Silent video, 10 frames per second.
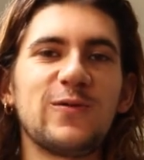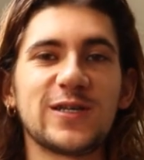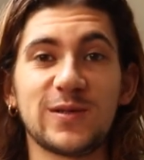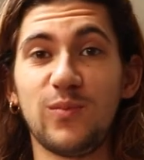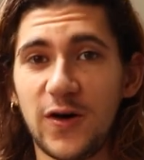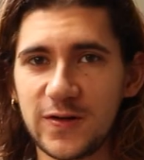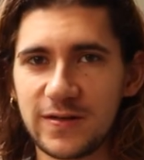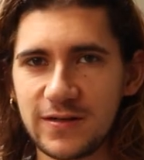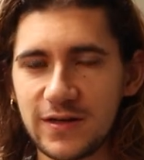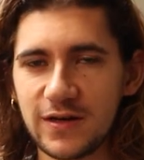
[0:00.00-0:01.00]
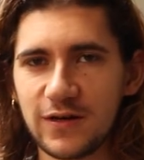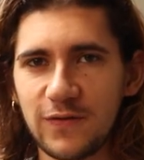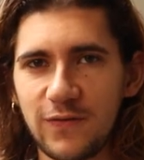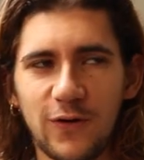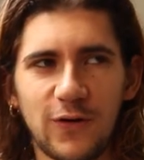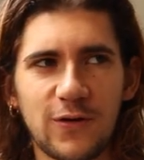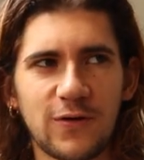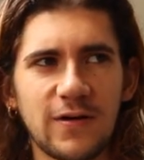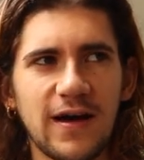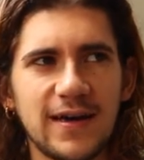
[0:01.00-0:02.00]
was a model
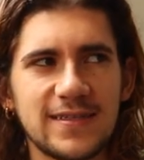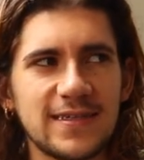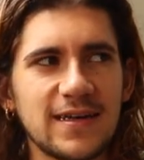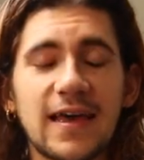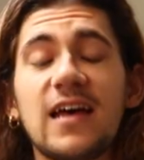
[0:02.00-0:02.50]
for, I think,